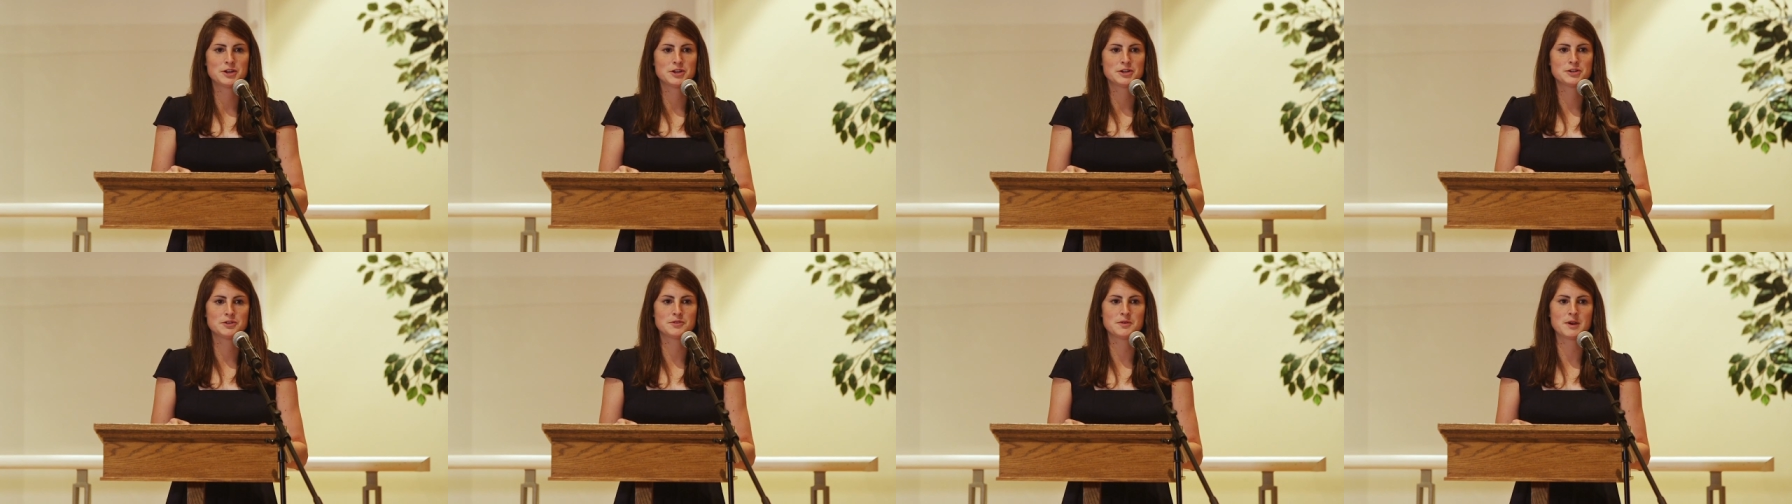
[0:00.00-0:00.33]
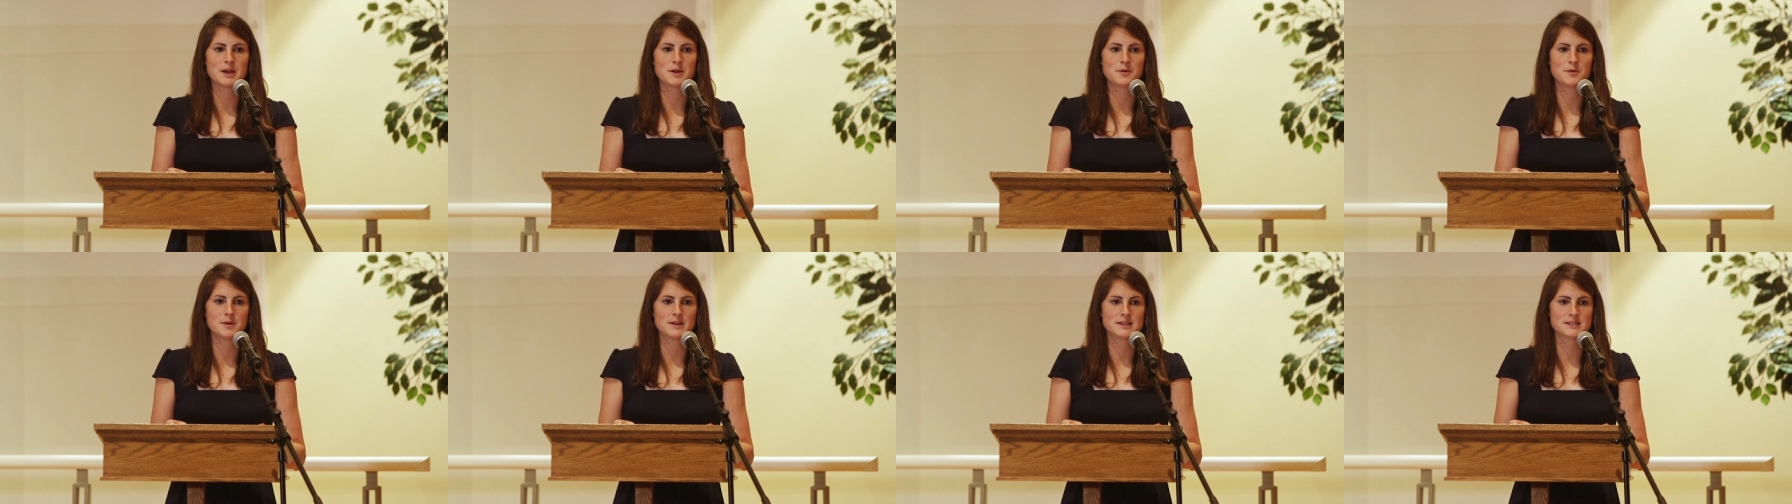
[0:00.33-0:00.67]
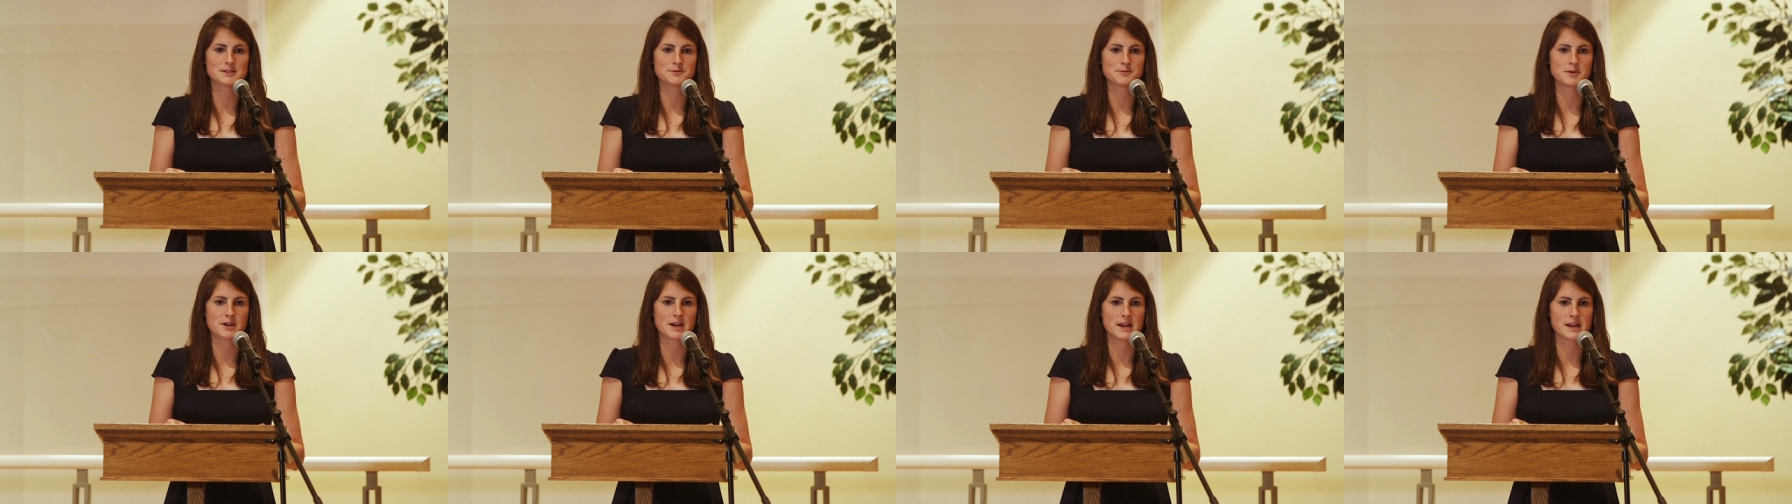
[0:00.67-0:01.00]
who I
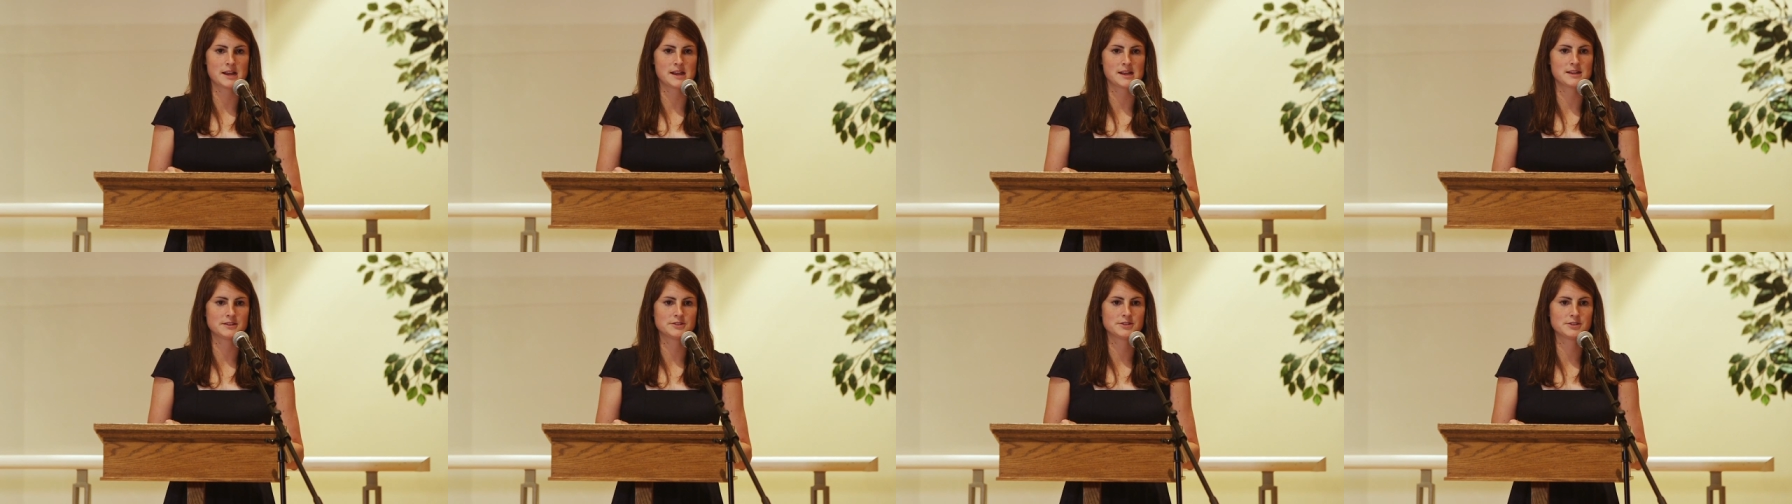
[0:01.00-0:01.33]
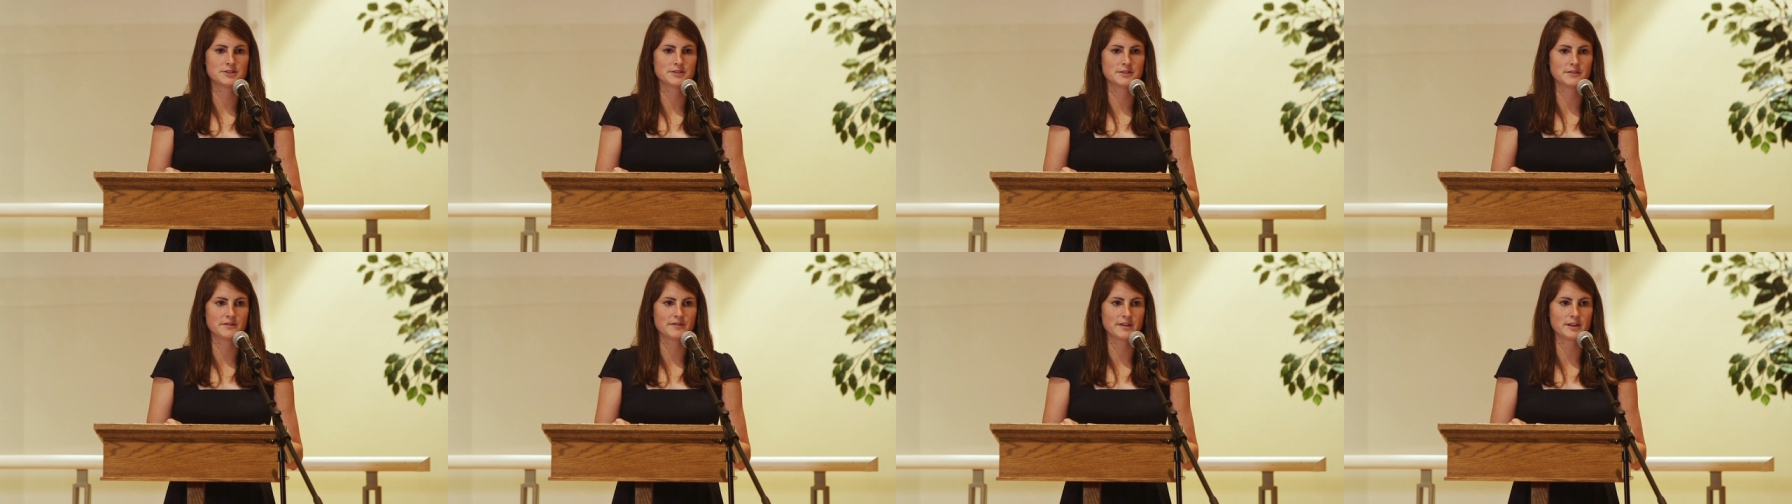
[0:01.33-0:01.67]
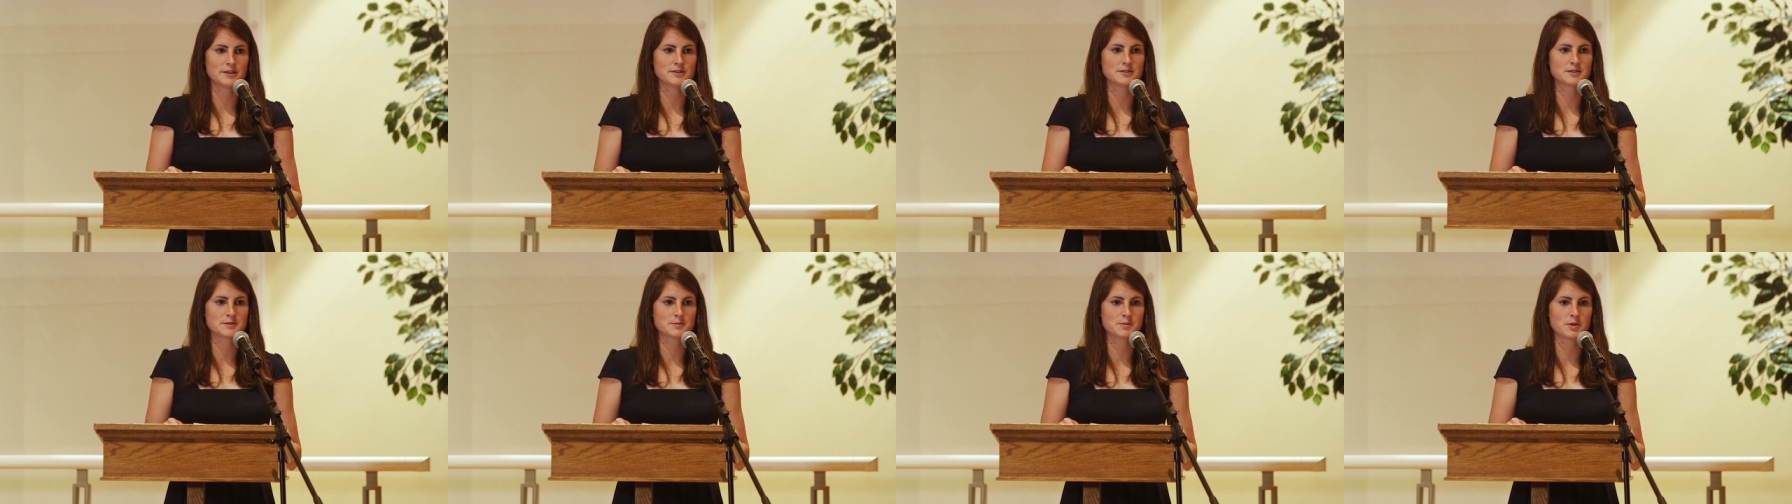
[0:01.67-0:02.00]
was when I entered the Fellows